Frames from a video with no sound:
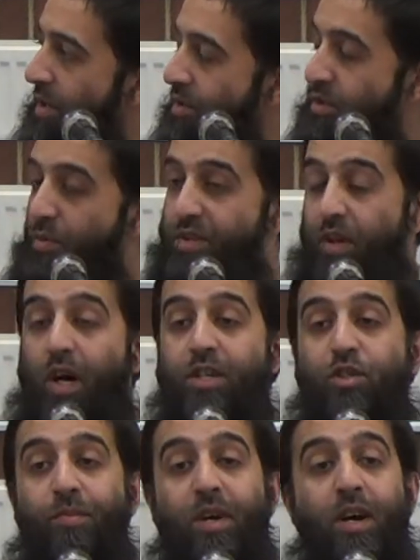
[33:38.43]
So with Allah
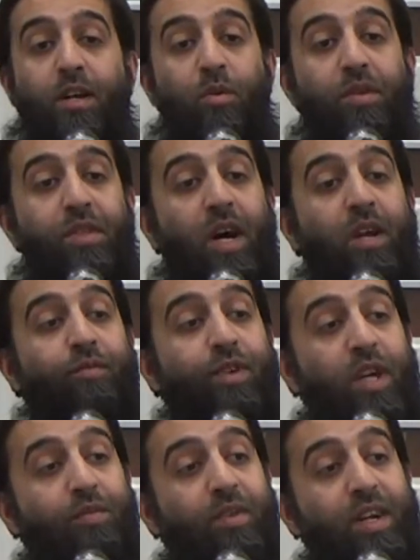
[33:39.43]
subhanahu wa ta'ala
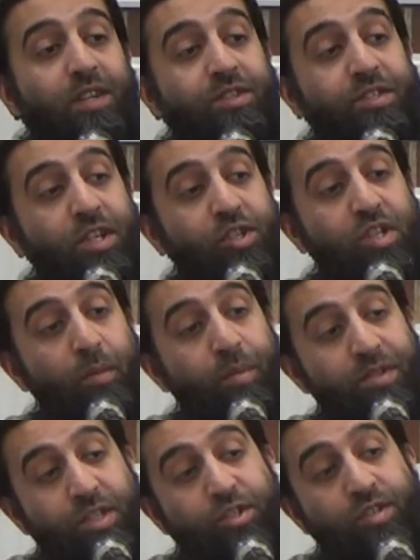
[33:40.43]
forgiving in such a
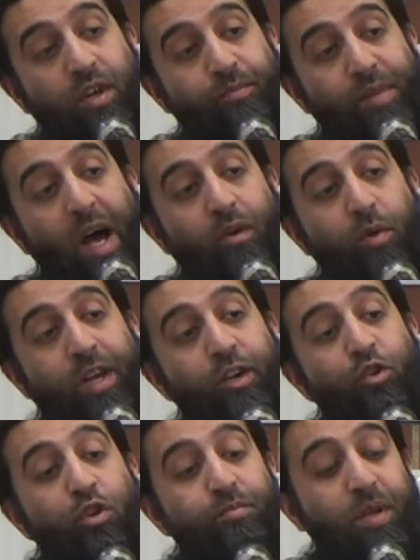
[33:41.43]
position of power where
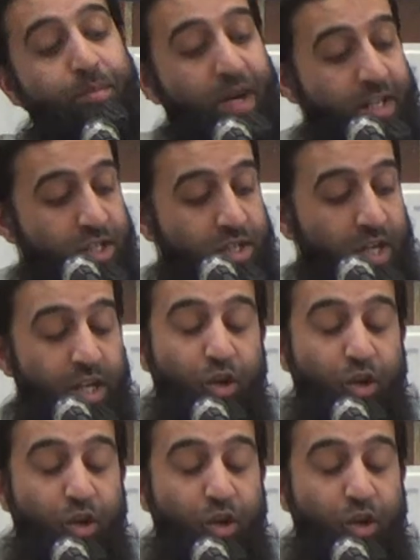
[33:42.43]
he could be punished,